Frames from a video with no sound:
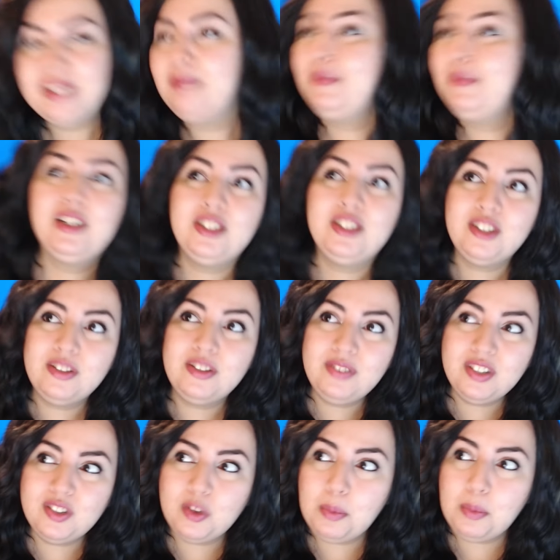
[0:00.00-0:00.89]
and I'm not sure if
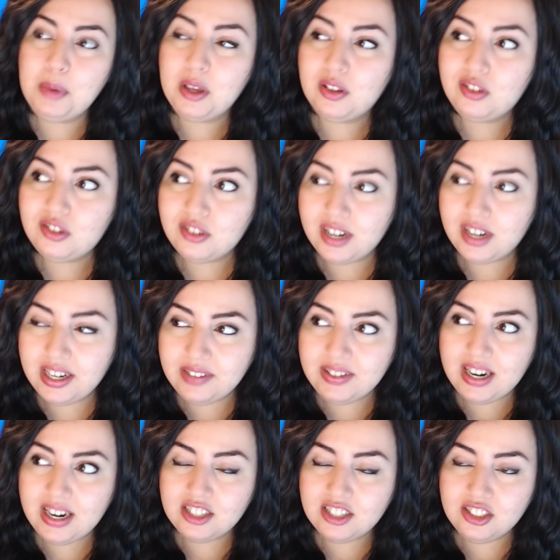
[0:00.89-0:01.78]
this will be a straight
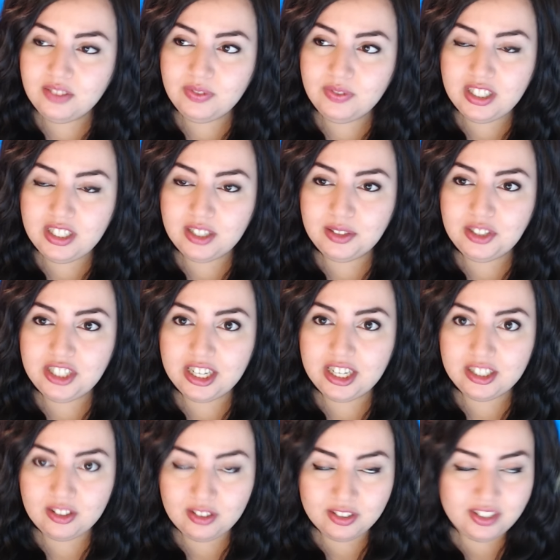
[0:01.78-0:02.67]
reaction video
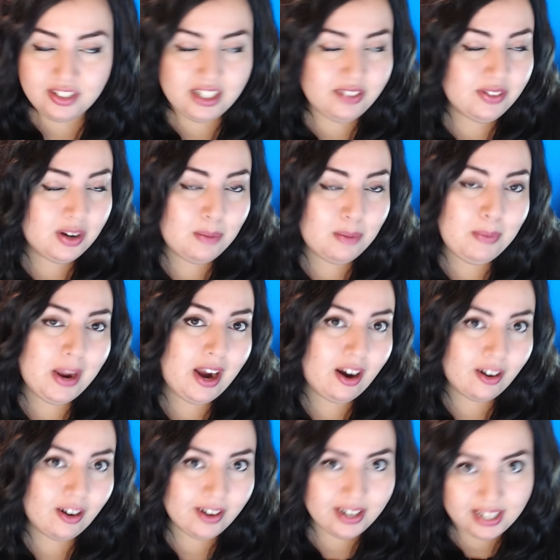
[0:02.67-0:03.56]
channel or even a
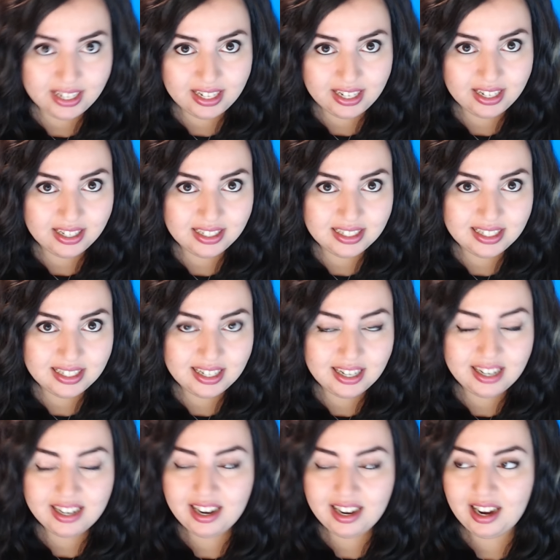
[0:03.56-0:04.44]
parody
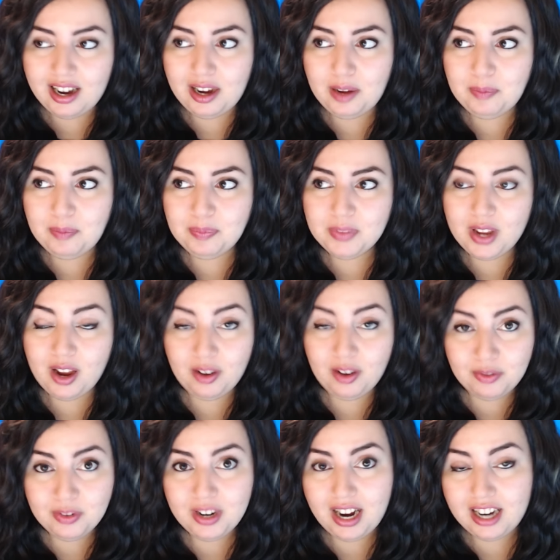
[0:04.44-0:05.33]

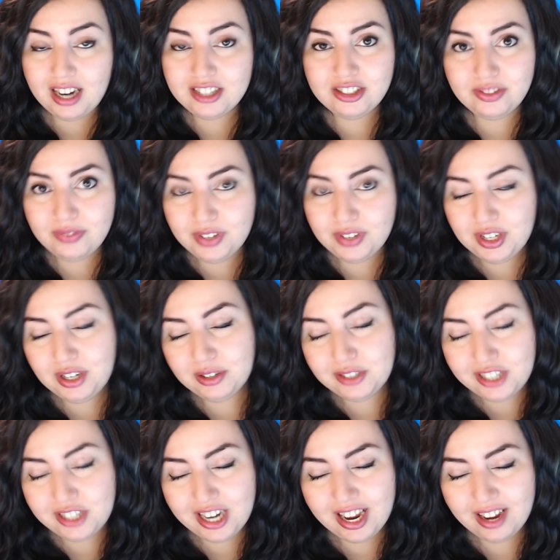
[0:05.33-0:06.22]
of reaction video
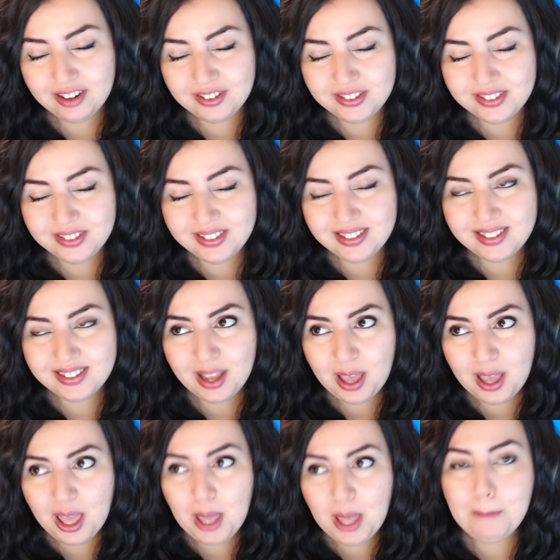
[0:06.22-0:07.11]
channels,
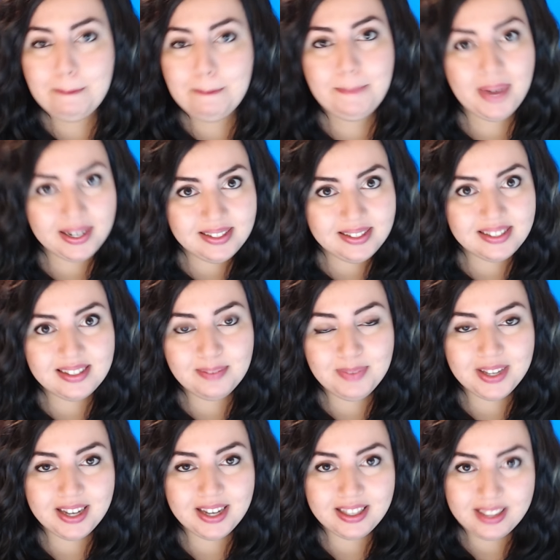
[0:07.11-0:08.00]
but it's
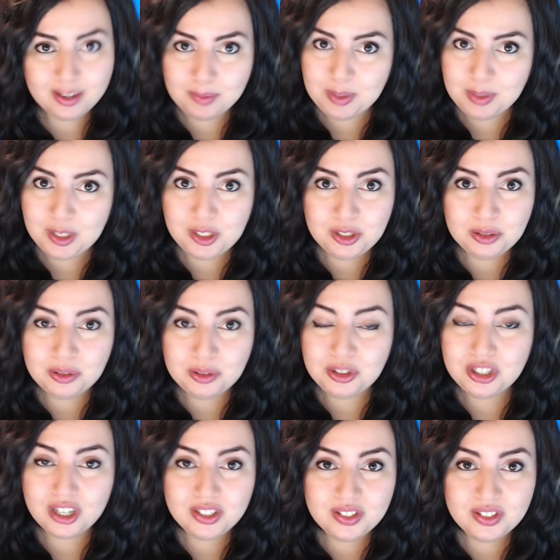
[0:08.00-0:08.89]
something I think I'm going to do
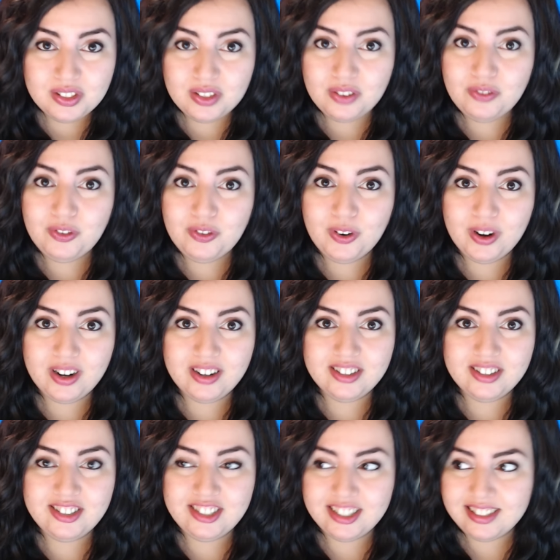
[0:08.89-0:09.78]
just
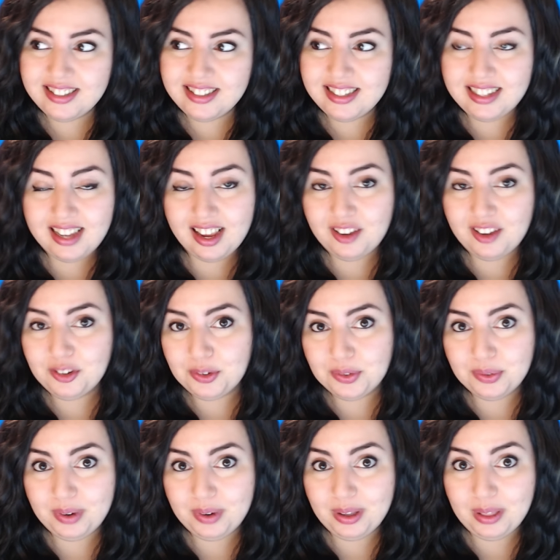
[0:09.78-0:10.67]
for shits and
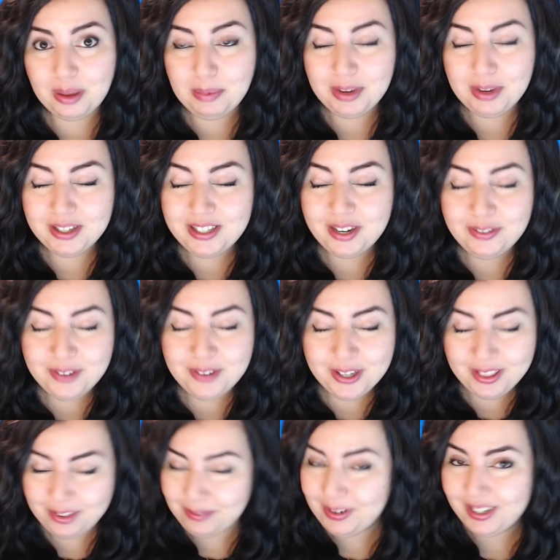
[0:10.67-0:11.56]
giggles, really, because I
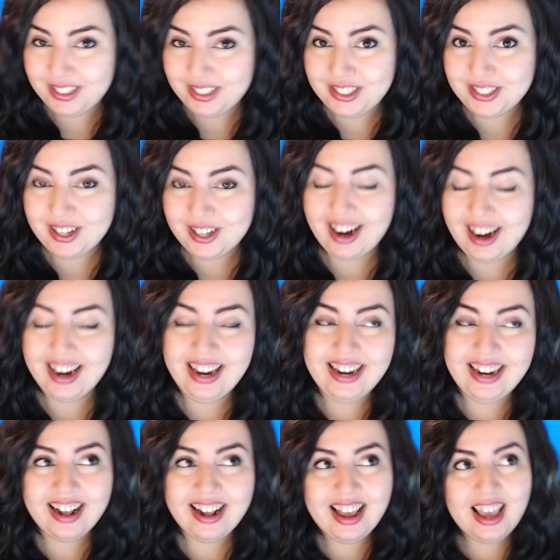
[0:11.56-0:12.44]
really want to try
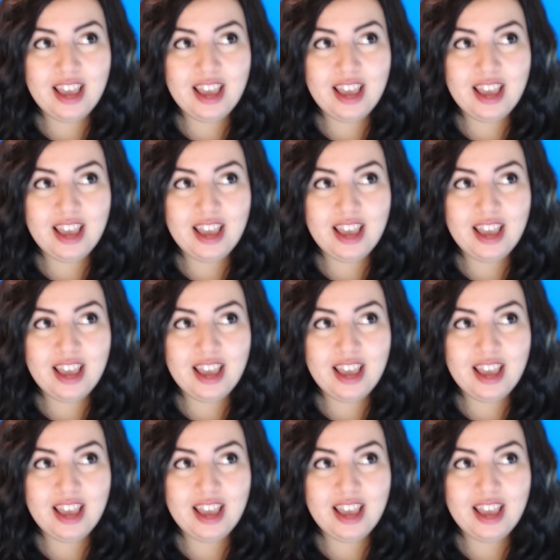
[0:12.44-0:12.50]
it.